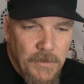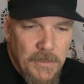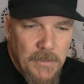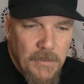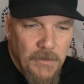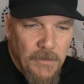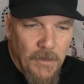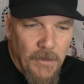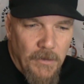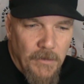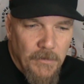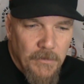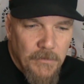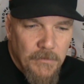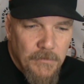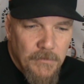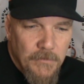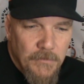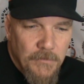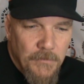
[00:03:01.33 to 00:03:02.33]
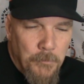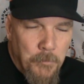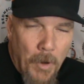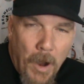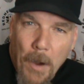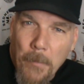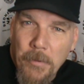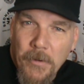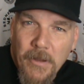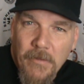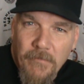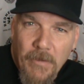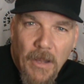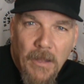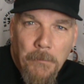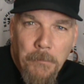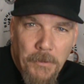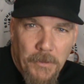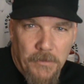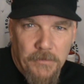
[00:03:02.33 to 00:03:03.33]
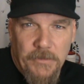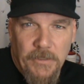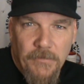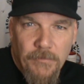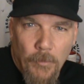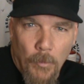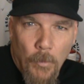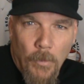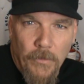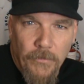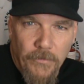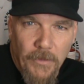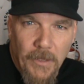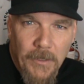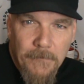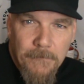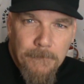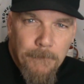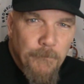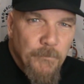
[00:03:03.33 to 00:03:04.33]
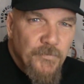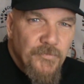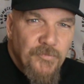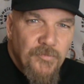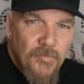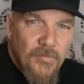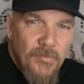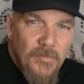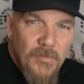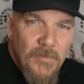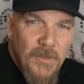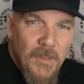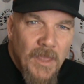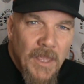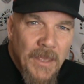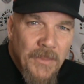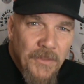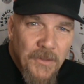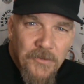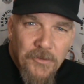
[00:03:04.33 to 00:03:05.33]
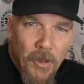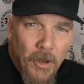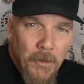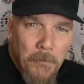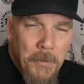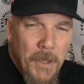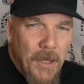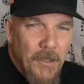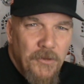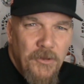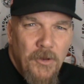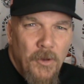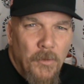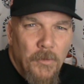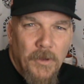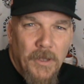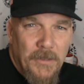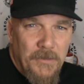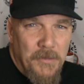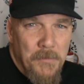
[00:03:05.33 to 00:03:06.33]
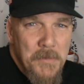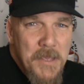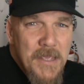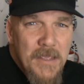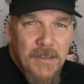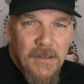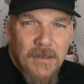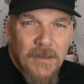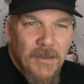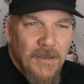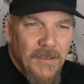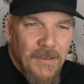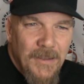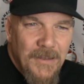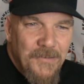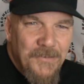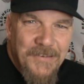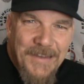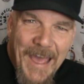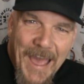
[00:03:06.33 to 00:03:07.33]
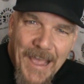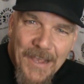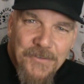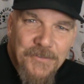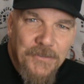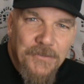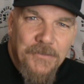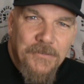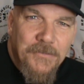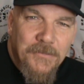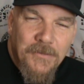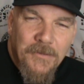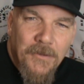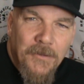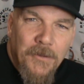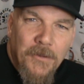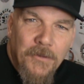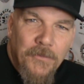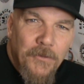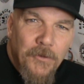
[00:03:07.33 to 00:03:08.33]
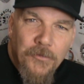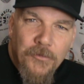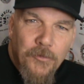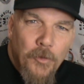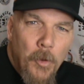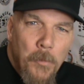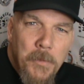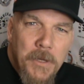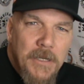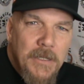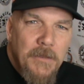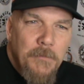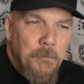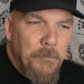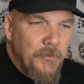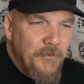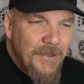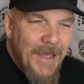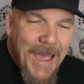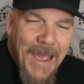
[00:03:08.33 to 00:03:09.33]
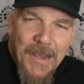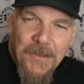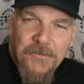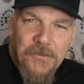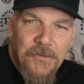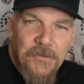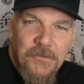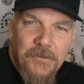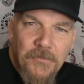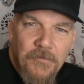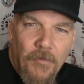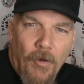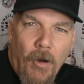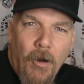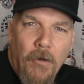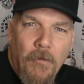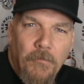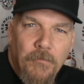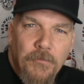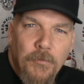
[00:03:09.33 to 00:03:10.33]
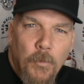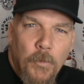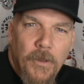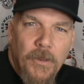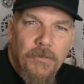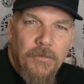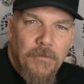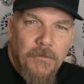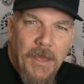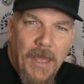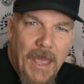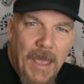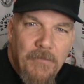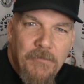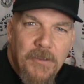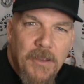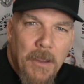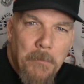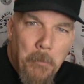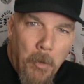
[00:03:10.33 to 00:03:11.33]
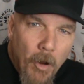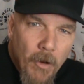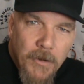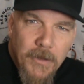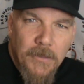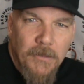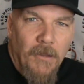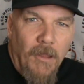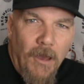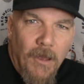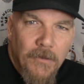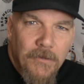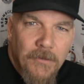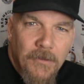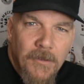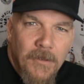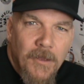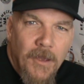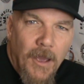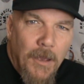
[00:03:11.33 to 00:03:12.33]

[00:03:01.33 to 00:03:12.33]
the property availability, for one thing, and it's all about, you know, to me, it's taxes. There's so many taxes involved with having a parking lot.